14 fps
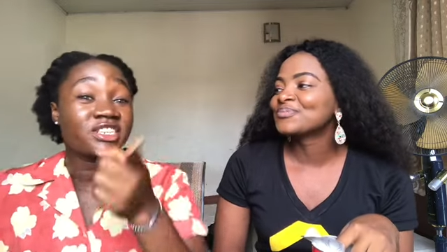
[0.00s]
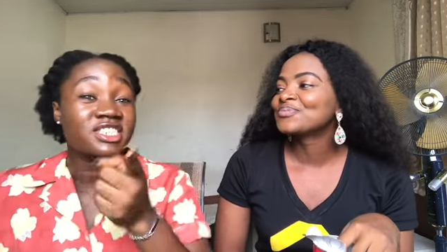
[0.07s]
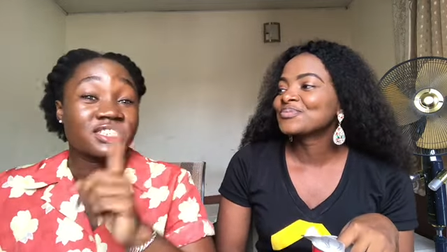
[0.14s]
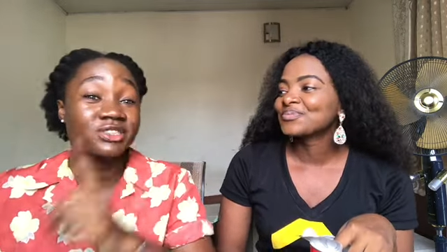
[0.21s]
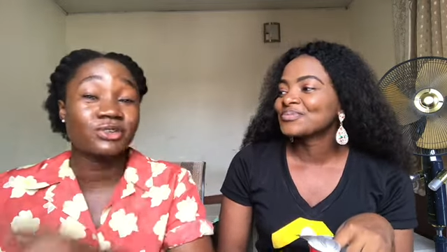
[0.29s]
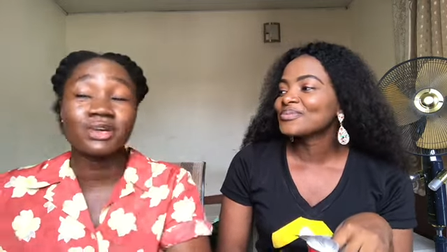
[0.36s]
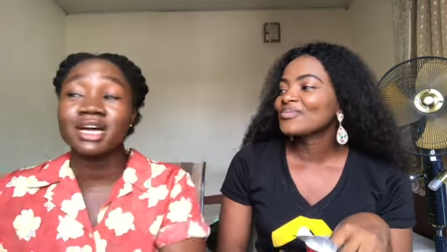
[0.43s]

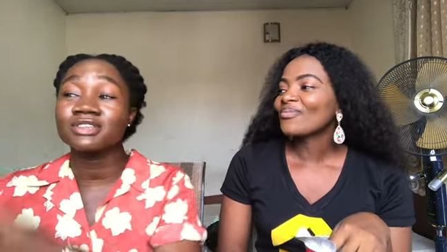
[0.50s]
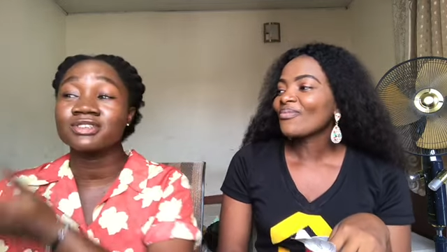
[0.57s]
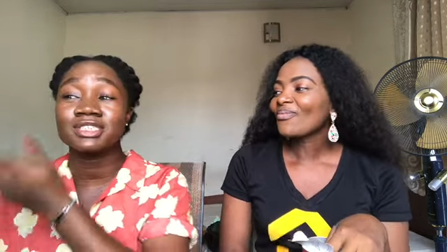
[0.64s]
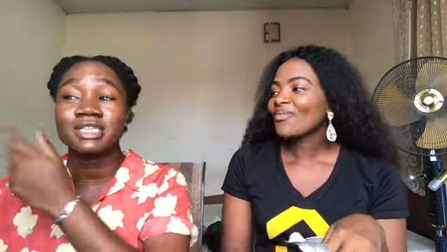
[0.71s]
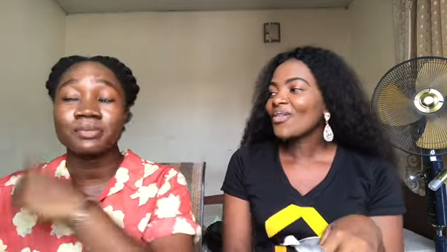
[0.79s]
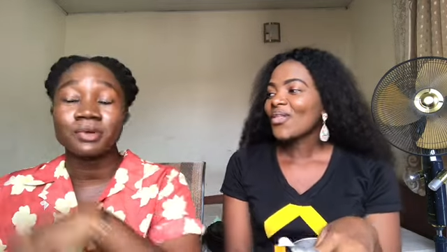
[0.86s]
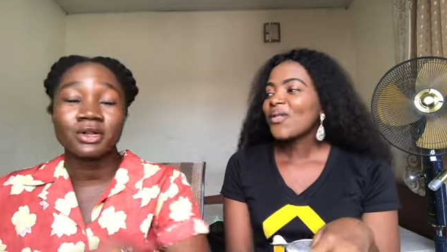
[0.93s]
Speaker 1: VGC, you can't
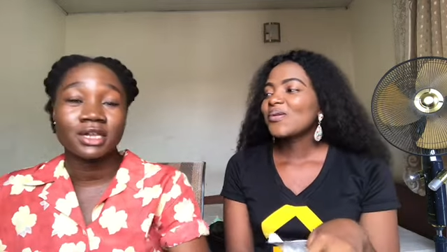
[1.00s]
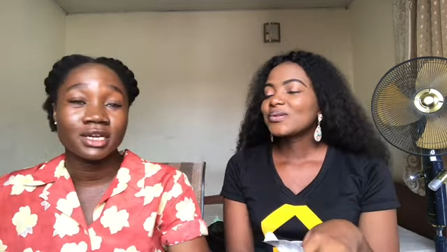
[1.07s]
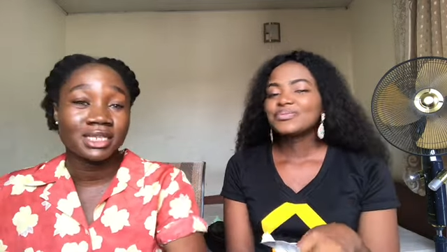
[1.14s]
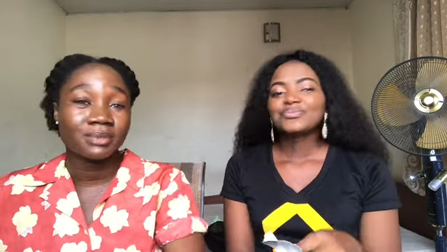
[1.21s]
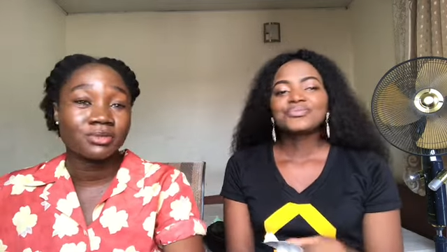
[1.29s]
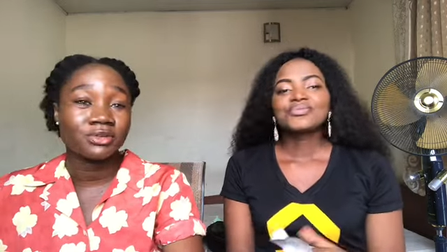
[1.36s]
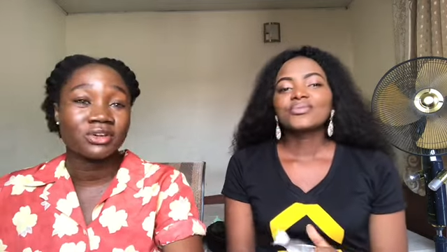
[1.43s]
just step out like
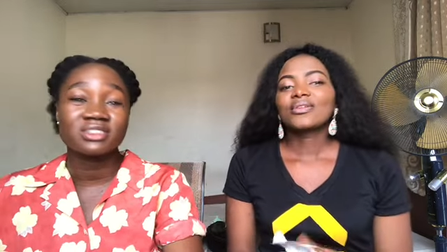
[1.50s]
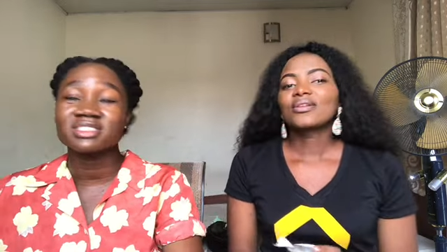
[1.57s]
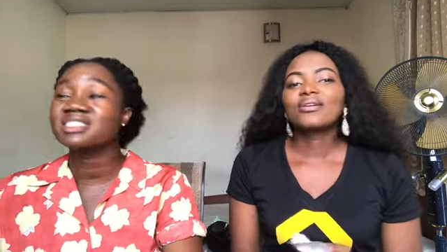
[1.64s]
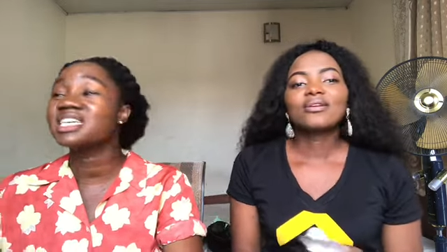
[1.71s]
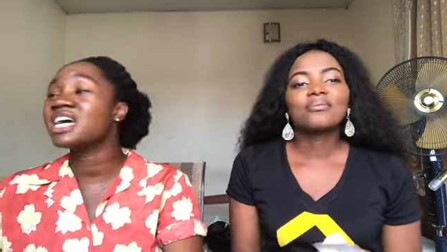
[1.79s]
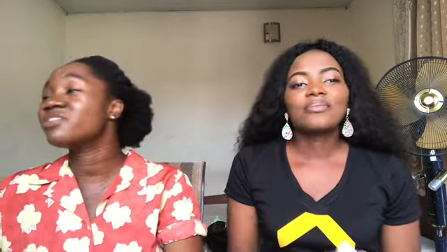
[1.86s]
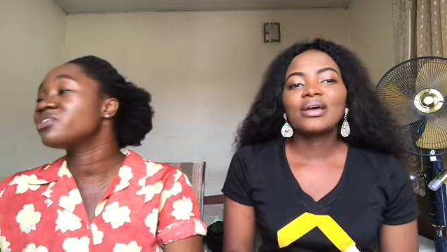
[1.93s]
that because
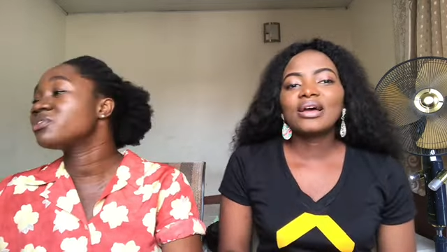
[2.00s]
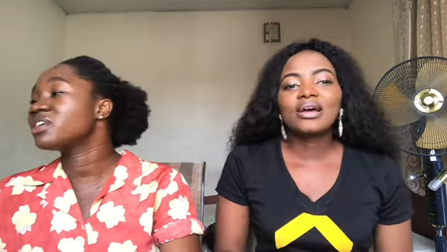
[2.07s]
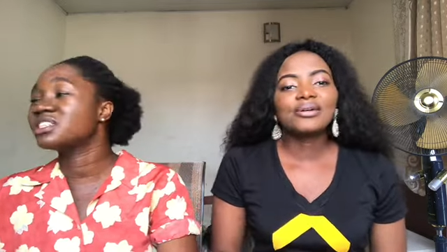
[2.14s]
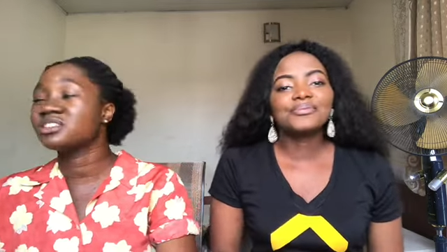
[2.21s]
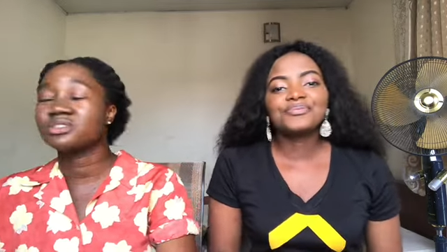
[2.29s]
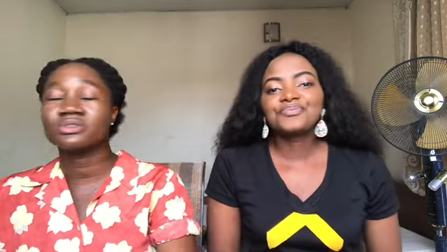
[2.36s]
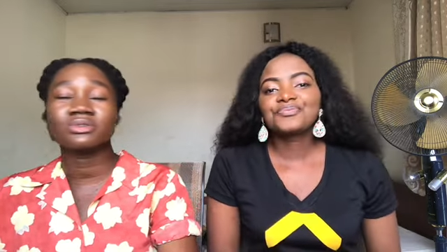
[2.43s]
everyone oh, everywhere
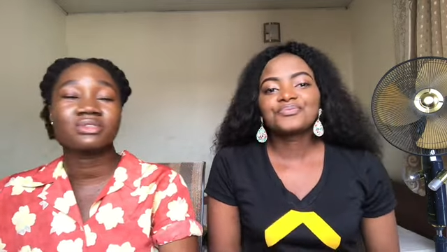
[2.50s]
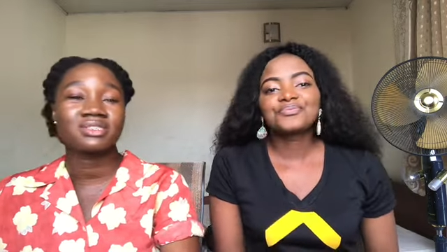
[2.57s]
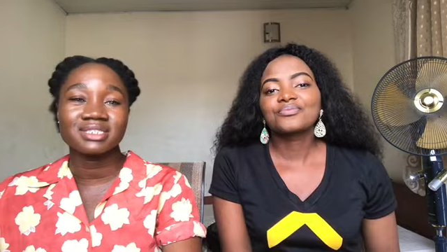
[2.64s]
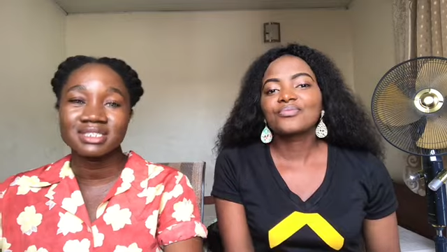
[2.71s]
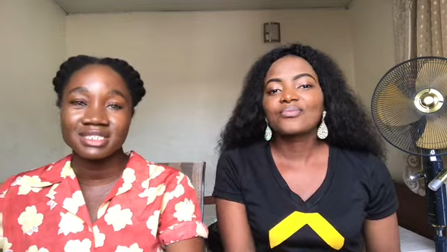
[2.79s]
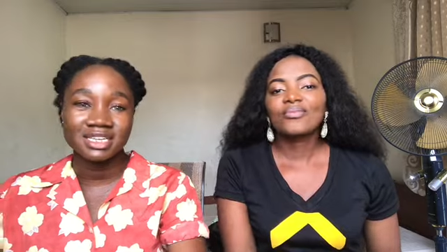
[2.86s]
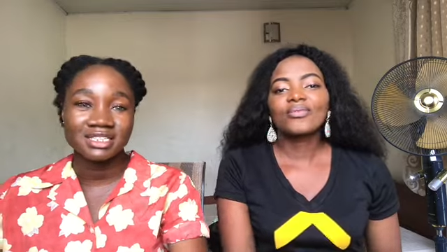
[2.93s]
man. is so
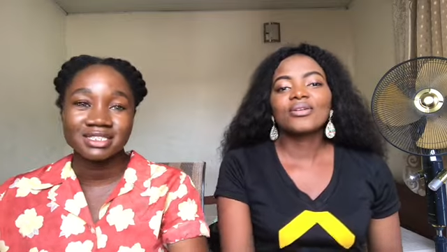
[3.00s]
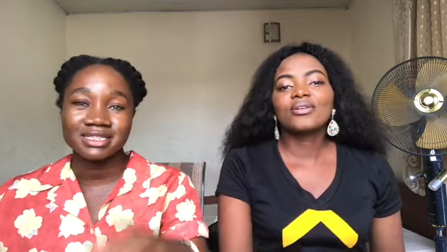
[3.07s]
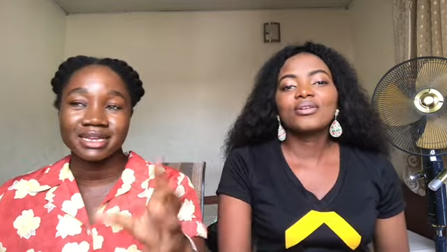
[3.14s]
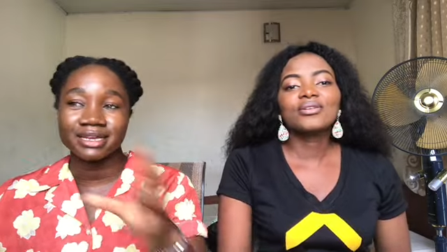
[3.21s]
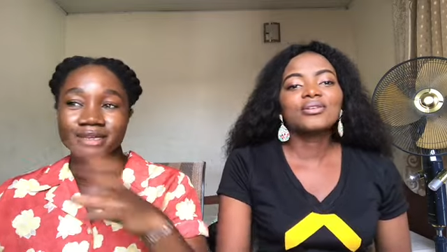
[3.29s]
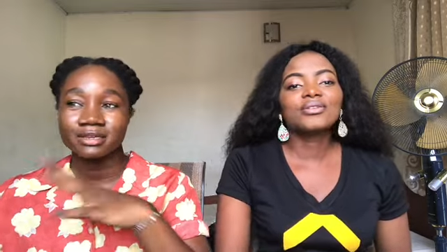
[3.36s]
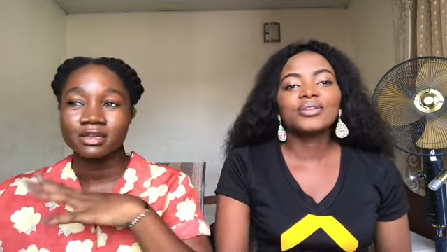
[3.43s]
distant,
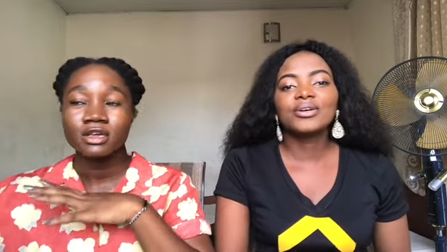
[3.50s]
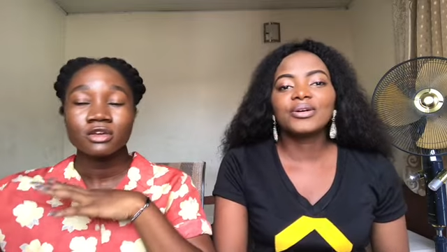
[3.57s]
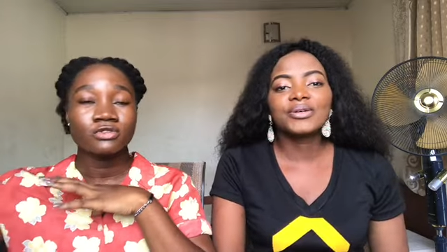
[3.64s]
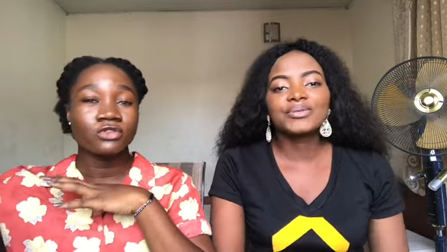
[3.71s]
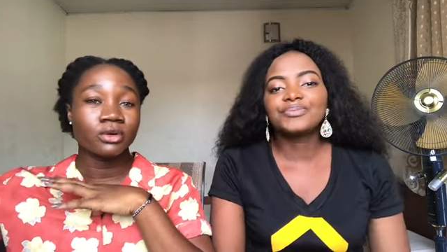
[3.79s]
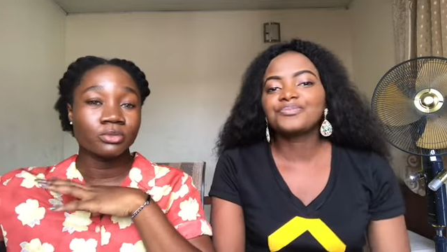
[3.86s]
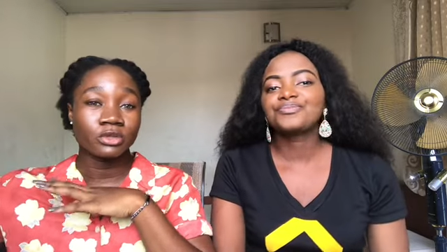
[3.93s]
like oh,
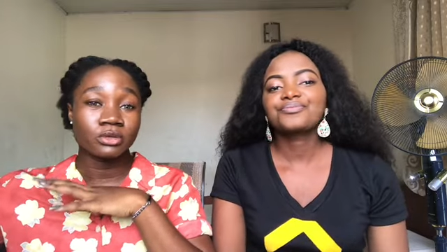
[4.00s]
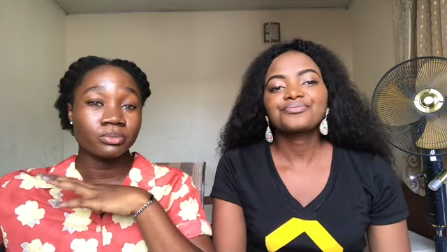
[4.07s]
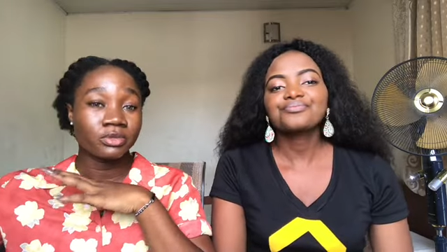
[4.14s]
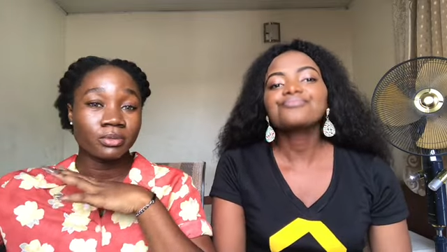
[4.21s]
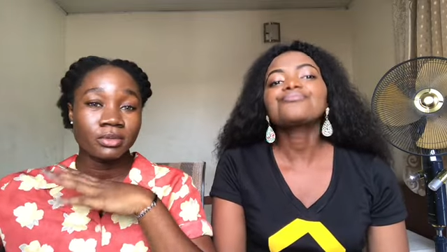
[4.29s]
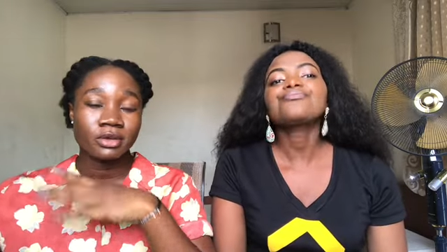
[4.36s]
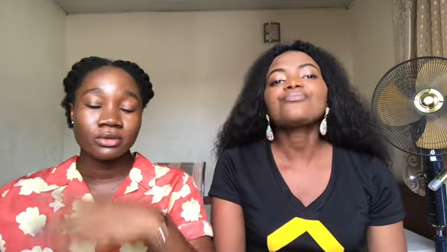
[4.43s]
no. from the,
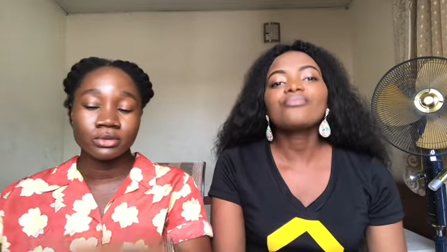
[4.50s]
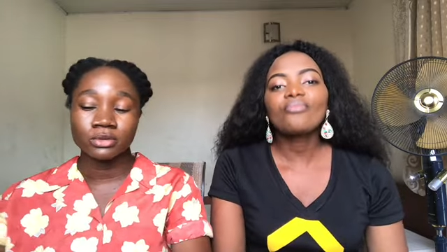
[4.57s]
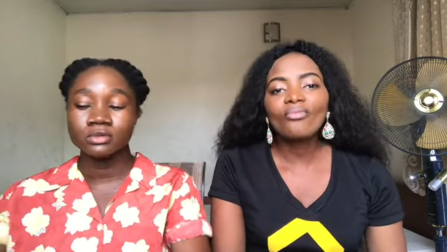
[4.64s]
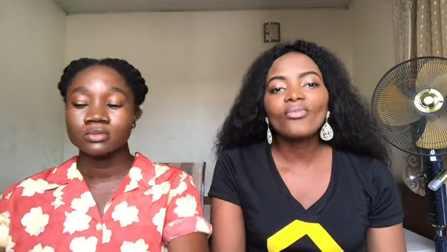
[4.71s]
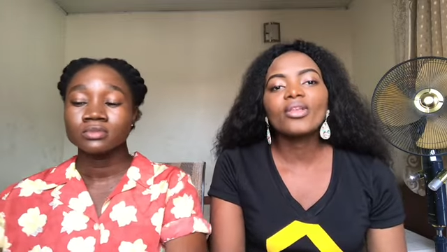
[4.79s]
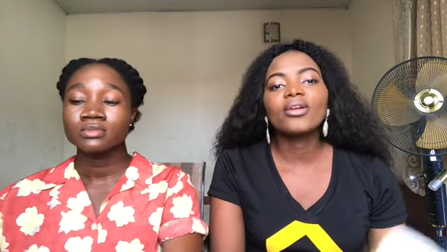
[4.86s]
the main road.